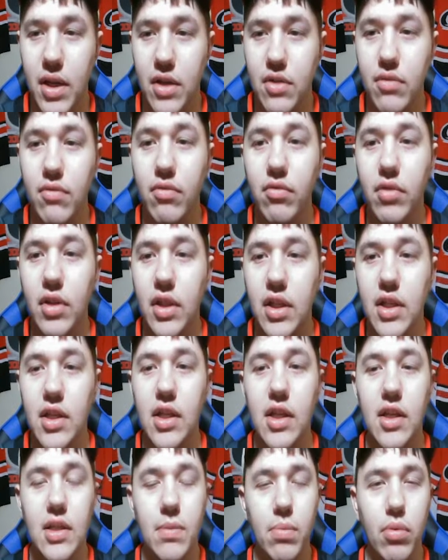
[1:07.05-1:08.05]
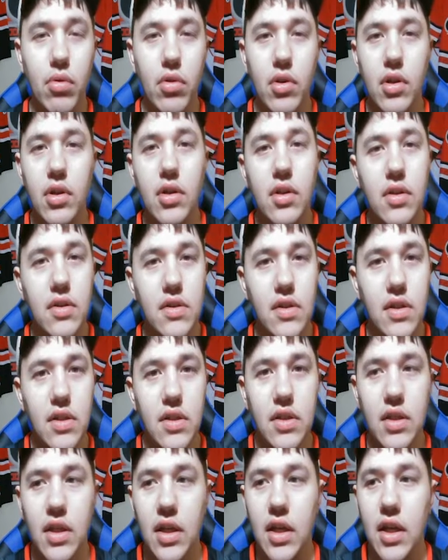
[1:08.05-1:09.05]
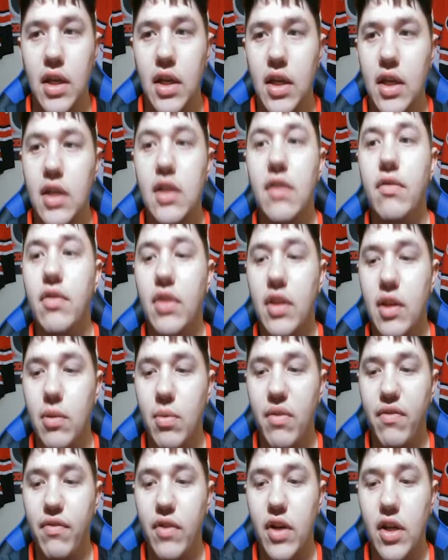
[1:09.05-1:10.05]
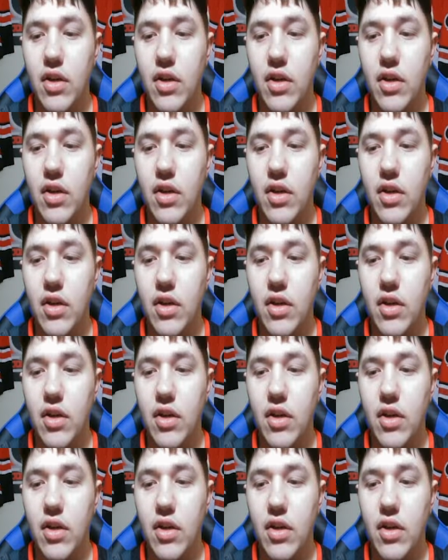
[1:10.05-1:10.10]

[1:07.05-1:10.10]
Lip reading: to really enhanced protocols and everything will be fine.